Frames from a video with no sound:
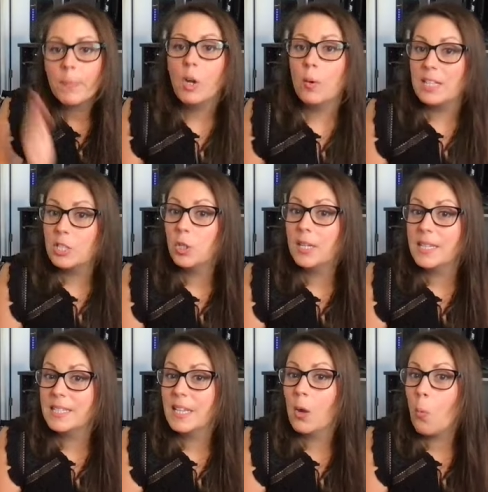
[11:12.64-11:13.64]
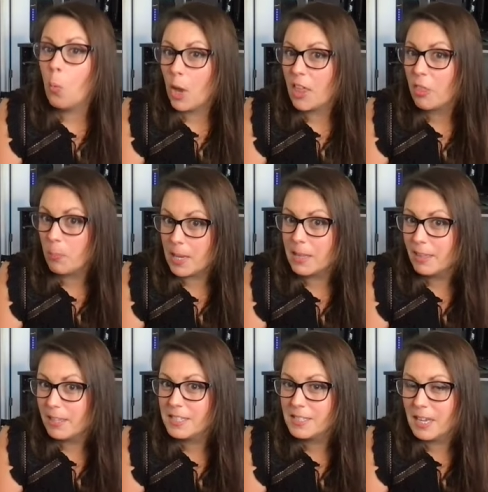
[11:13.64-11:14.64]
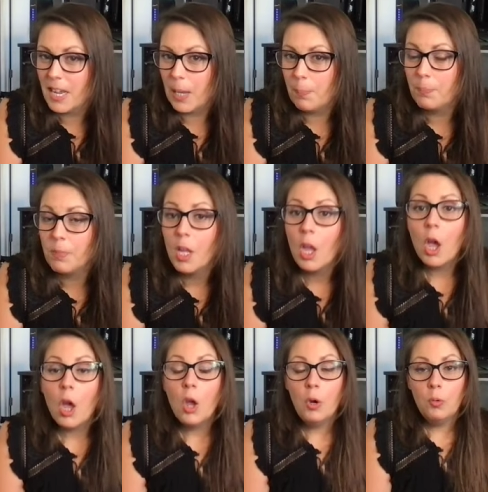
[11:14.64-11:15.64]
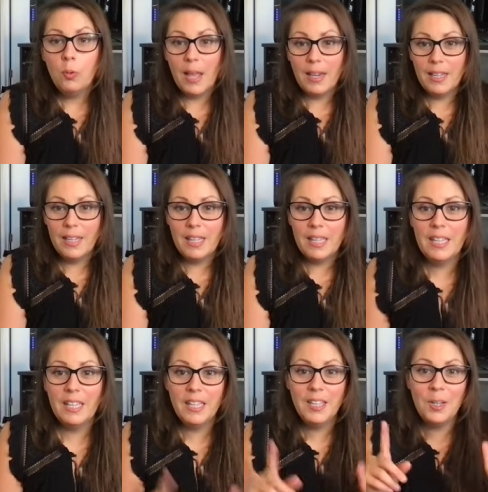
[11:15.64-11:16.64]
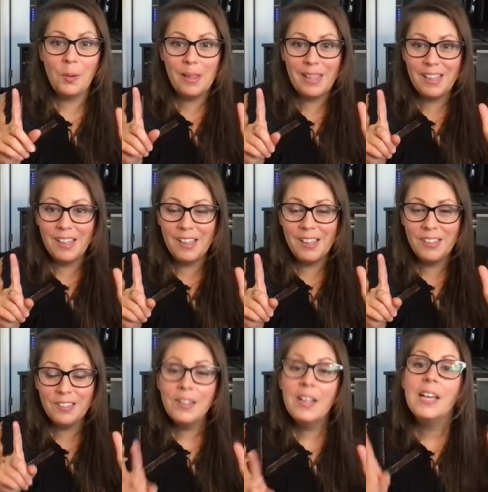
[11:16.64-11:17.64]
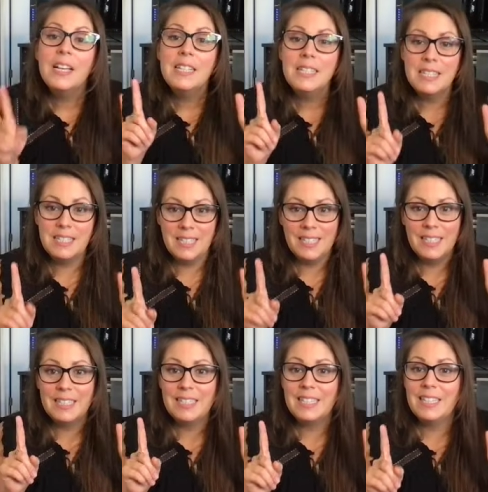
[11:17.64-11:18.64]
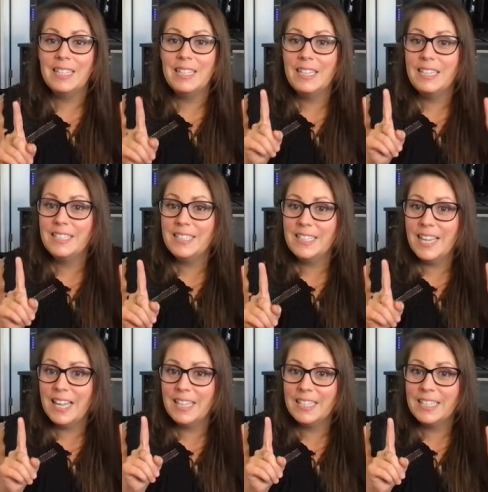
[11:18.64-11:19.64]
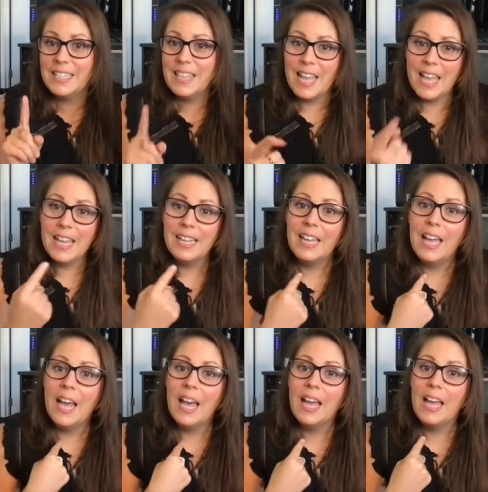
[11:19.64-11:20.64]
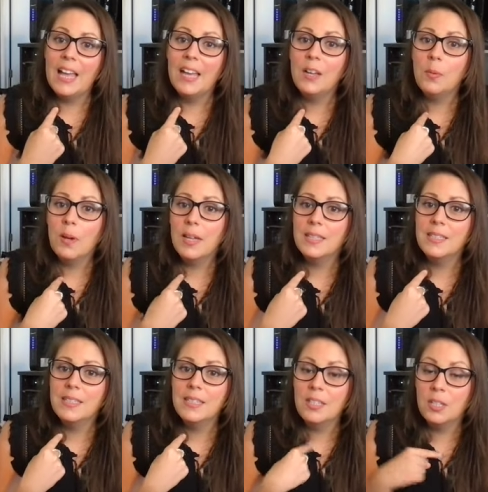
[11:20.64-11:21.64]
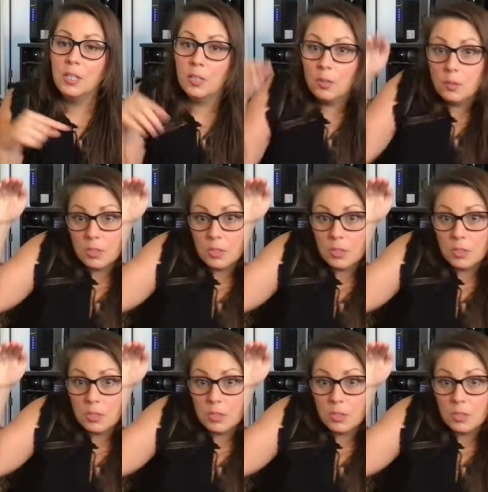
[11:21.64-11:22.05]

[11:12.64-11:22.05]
All right, so you're gonna sing with me this time. Ready, here we go. Six little ducks that I once knew.